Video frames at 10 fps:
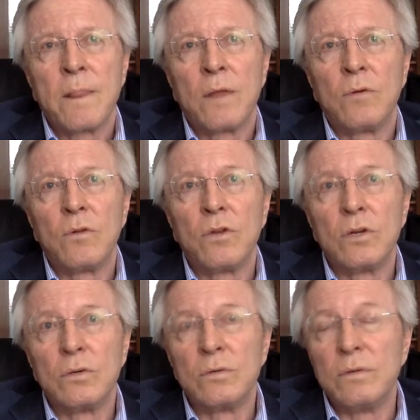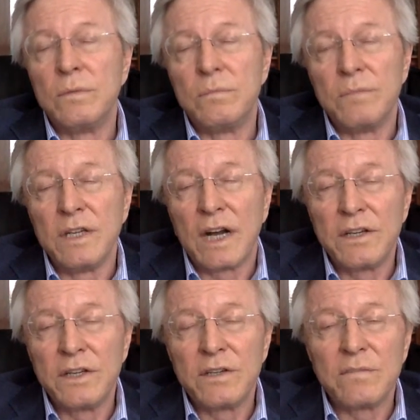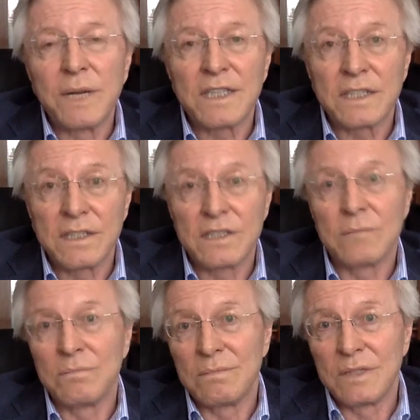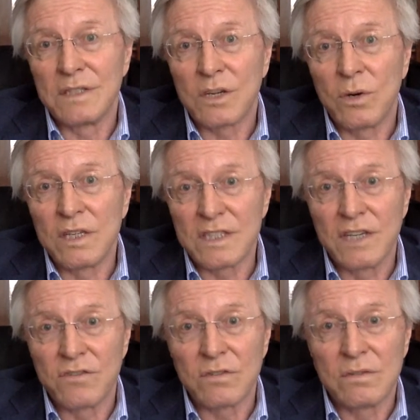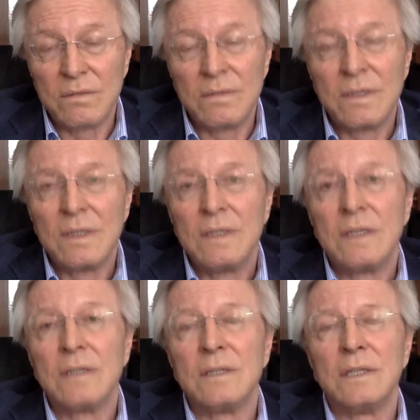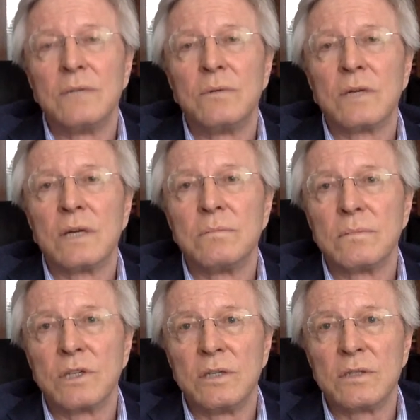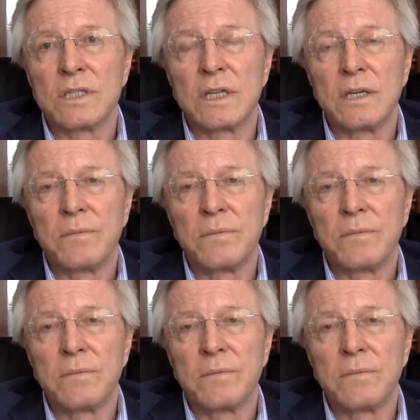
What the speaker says: although the idea of masochism is quite central in what I'm going to say.